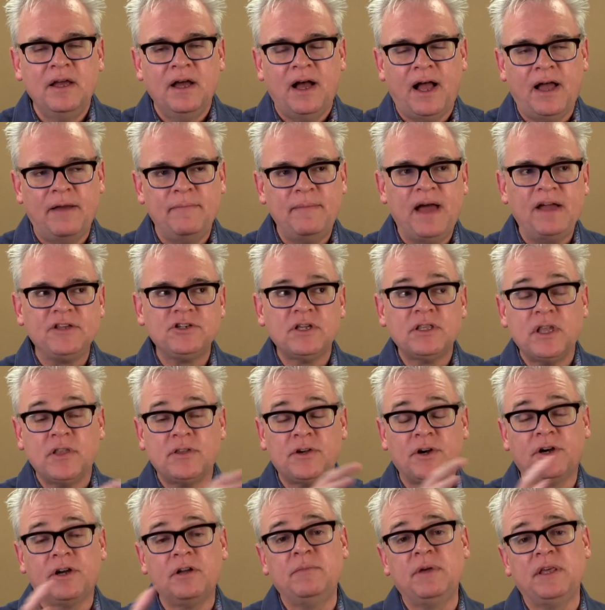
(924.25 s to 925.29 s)
I imagine that
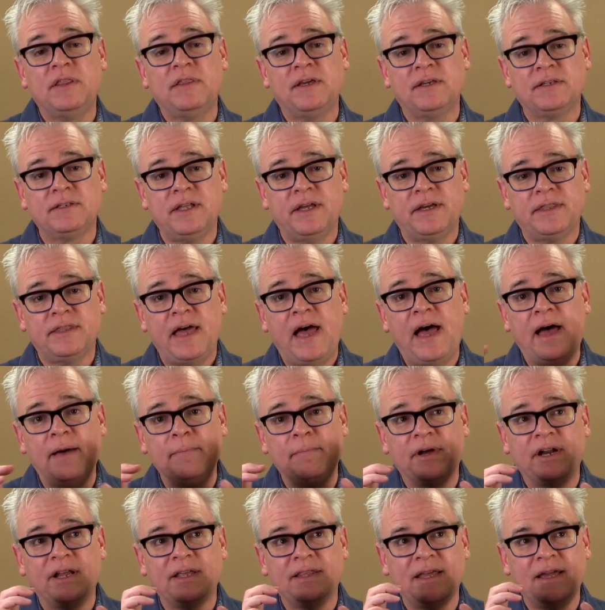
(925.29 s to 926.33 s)
there could be things like that.
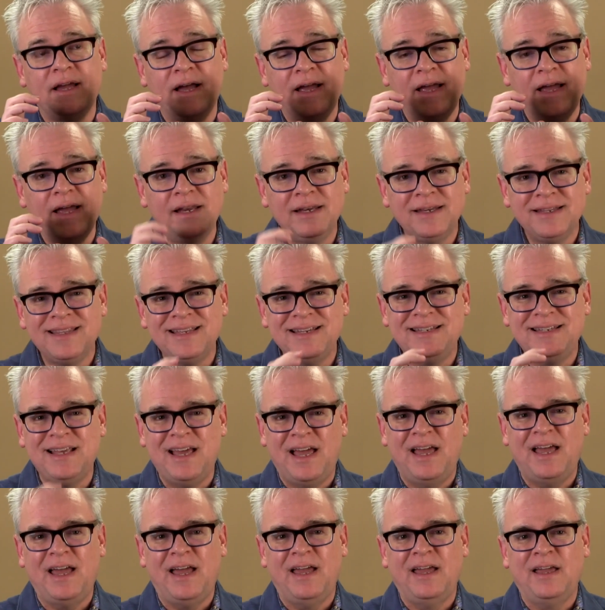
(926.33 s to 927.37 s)
But at the end of the
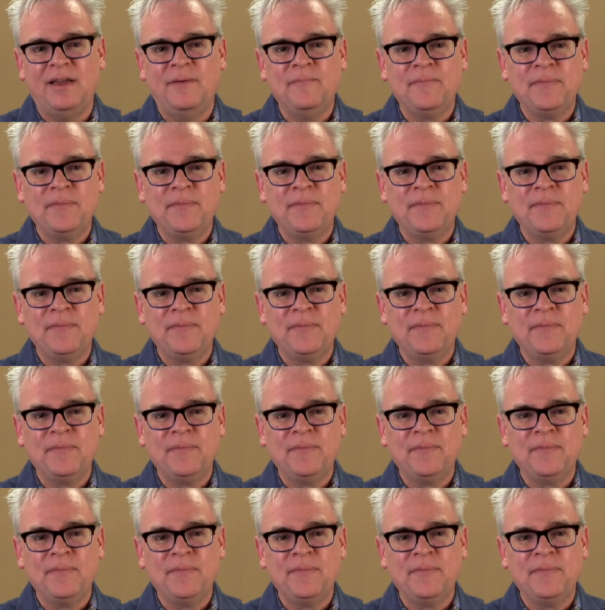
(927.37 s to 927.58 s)
day,